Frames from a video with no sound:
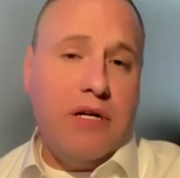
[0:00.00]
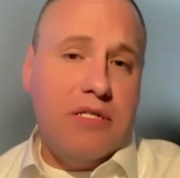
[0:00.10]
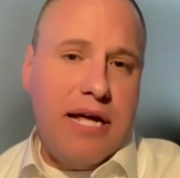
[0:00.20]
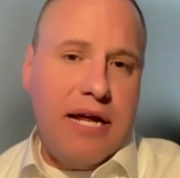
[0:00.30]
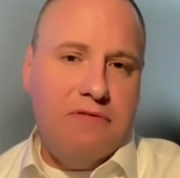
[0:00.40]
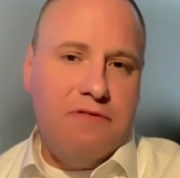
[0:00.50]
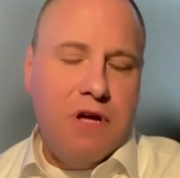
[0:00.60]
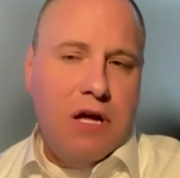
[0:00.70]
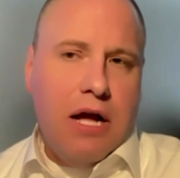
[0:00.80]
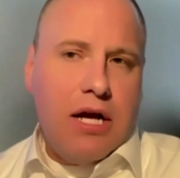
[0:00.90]
instead of
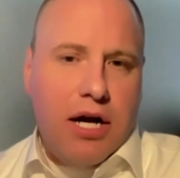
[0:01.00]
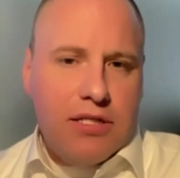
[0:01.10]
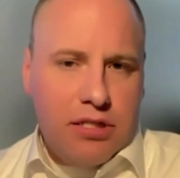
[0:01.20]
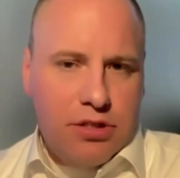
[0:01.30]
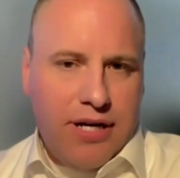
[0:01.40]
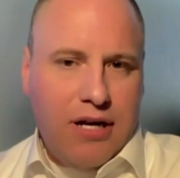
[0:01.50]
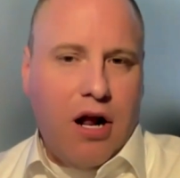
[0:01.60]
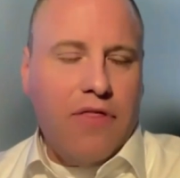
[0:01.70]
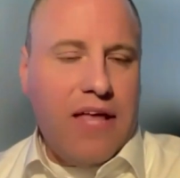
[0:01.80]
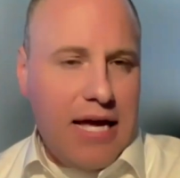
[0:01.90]
concentrating
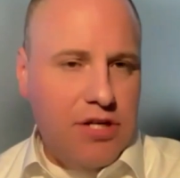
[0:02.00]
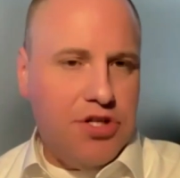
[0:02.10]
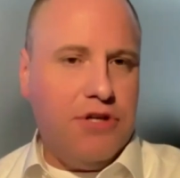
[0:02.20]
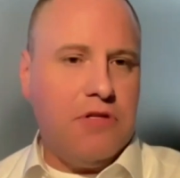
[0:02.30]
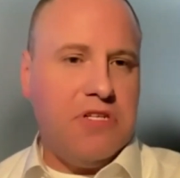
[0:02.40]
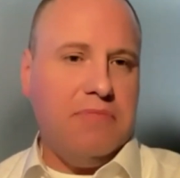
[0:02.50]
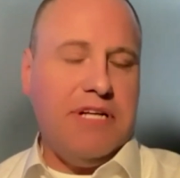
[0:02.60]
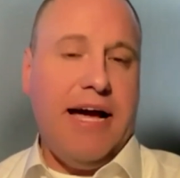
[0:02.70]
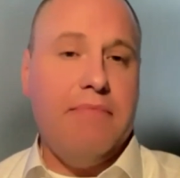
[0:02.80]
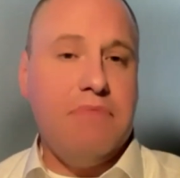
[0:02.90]
on the issue,
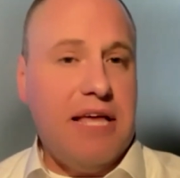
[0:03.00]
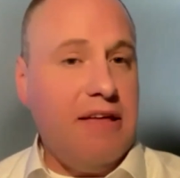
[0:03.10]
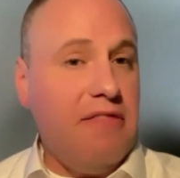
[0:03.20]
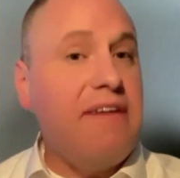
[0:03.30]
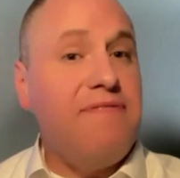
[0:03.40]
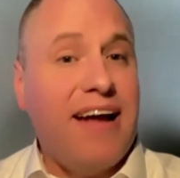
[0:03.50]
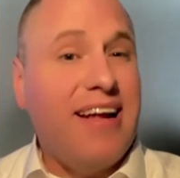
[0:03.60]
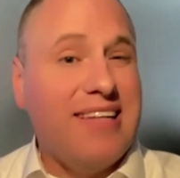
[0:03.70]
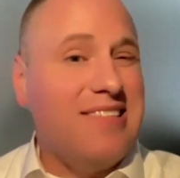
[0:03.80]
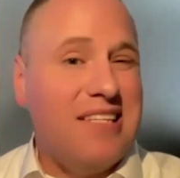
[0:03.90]
sometimes they fight
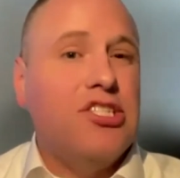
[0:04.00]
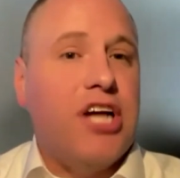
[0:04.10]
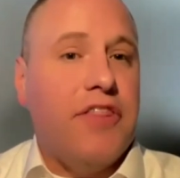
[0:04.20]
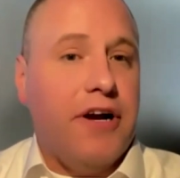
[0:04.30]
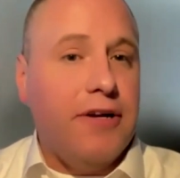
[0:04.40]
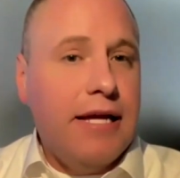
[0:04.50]
against each other.